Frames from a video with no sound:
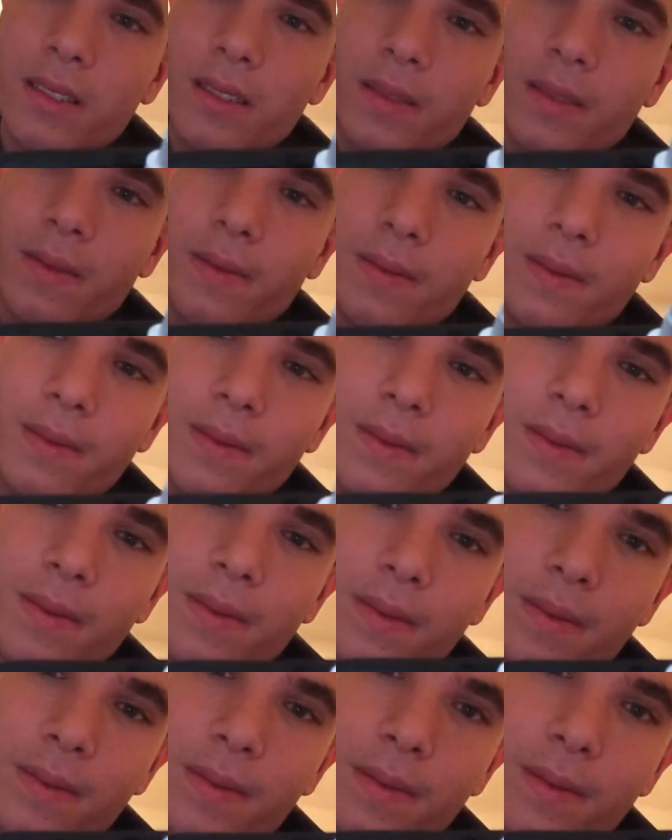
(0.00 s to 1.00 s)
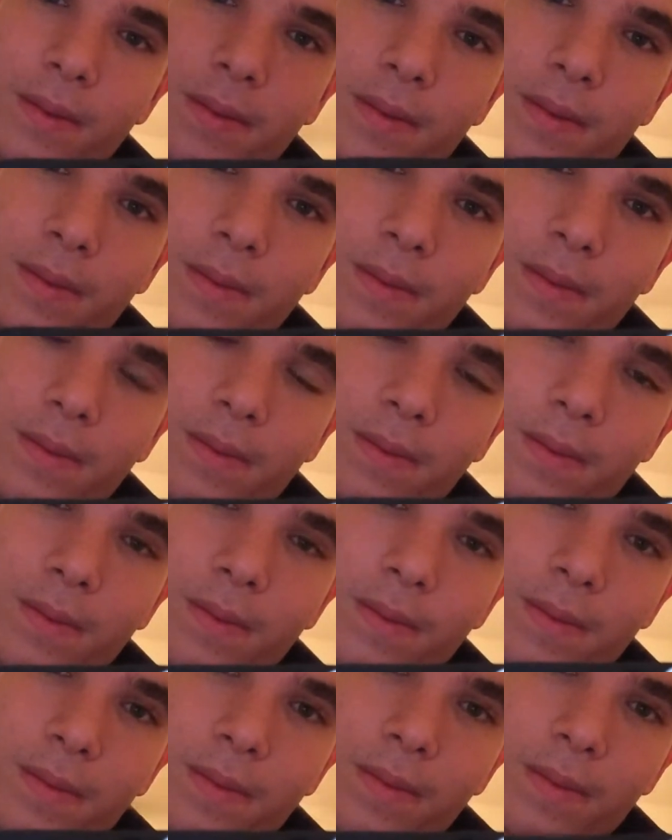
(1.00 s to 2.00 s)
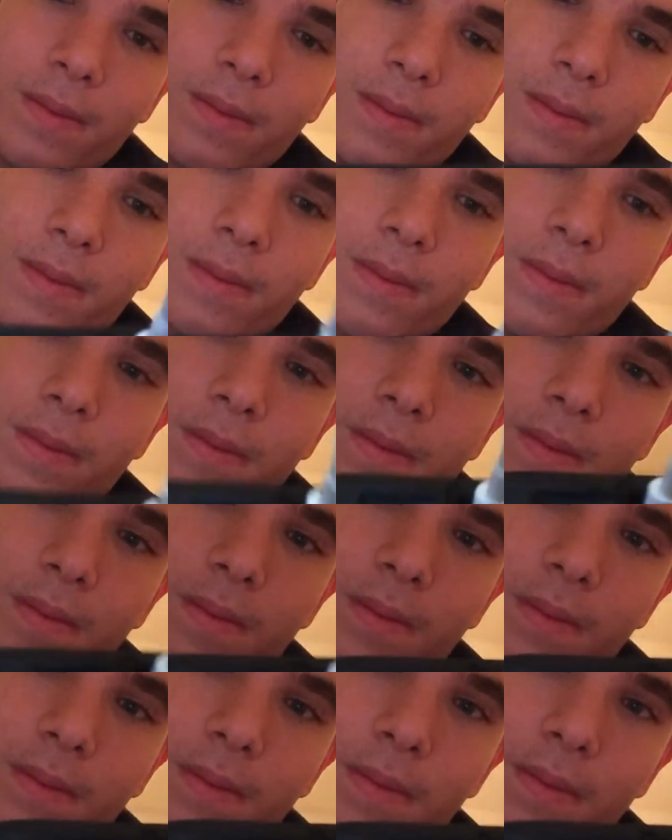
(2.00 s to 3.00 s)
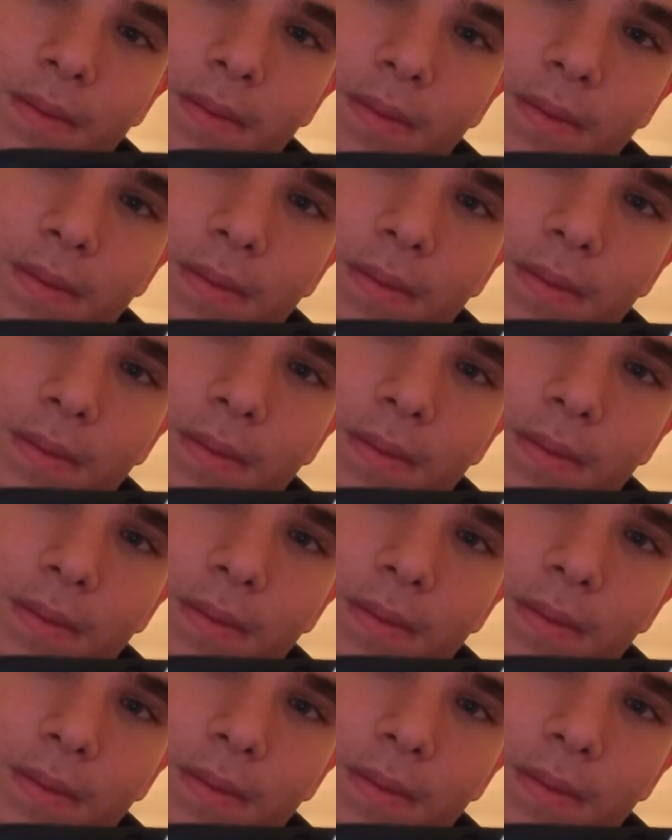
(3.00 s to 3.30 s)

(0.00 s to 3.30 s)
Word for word: Well, what happened to your um, Army School